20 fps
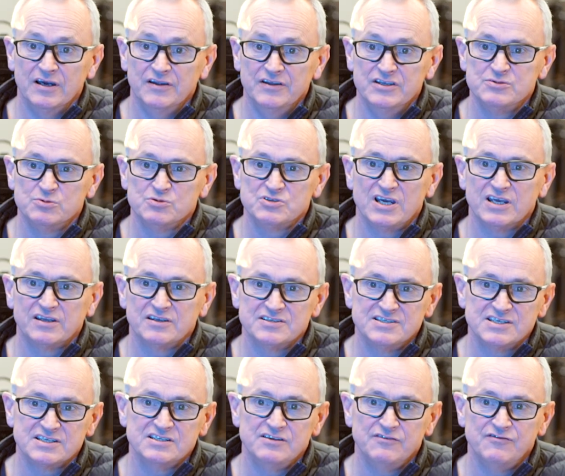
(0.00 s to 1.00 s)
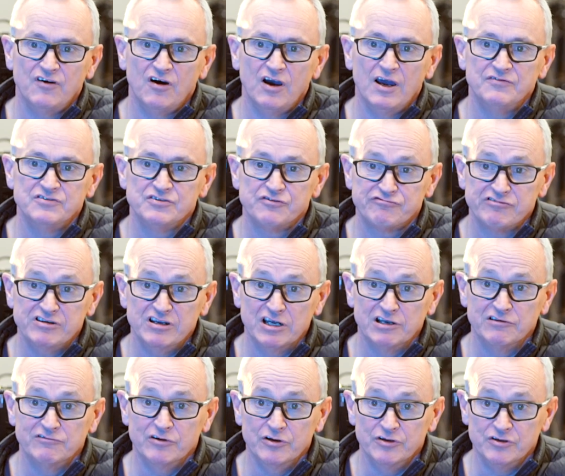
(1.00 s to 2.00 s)
and this will take the 65 to
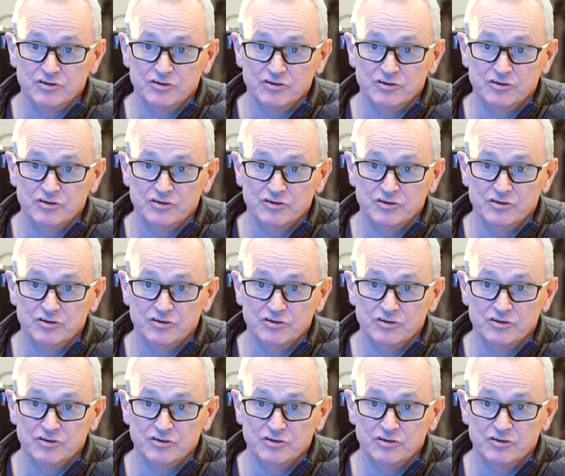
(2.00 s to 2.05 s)
300